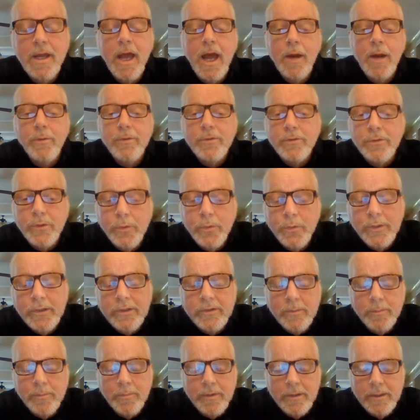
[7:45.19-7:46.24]
I was doing
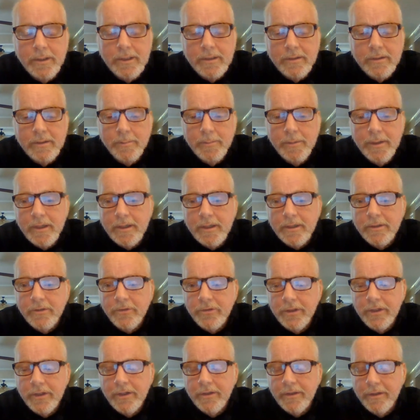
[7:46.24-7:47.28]
some things. I'm not going to
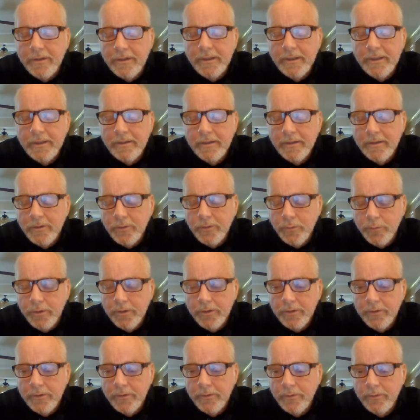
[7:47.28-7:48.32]
share the details
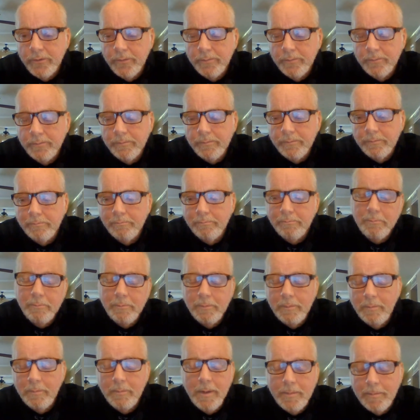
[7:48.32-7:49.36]
with you,
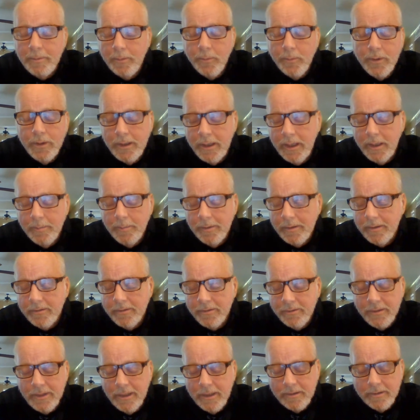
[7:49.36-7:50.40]
maybe one day, but
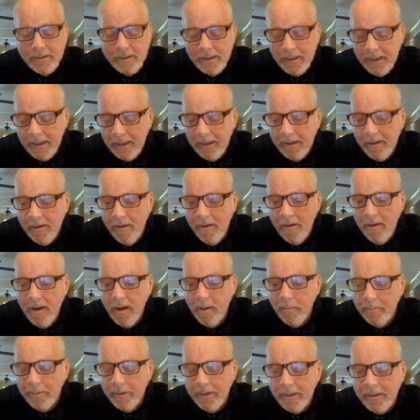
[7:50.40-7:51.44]
just not today.
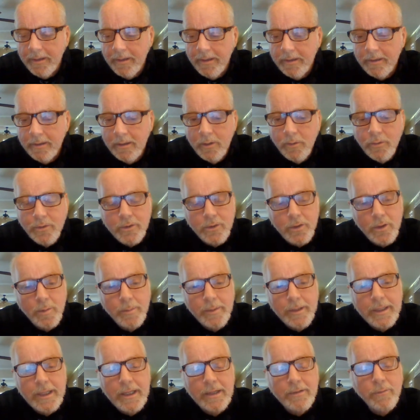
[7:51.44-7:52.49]
But and the Lord told me
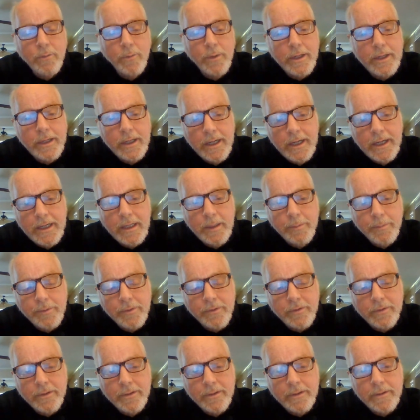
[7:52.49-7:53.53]
to give away ninety
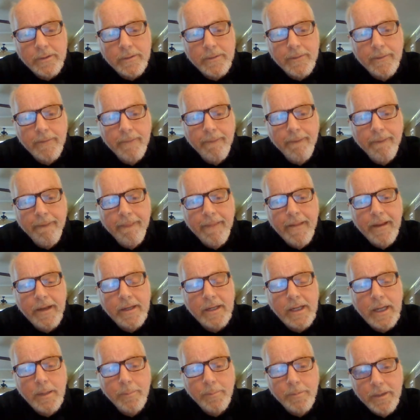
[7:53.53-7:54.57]
percent and
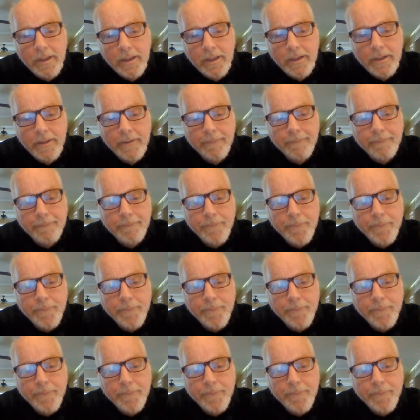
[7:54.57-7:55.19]
keep ten.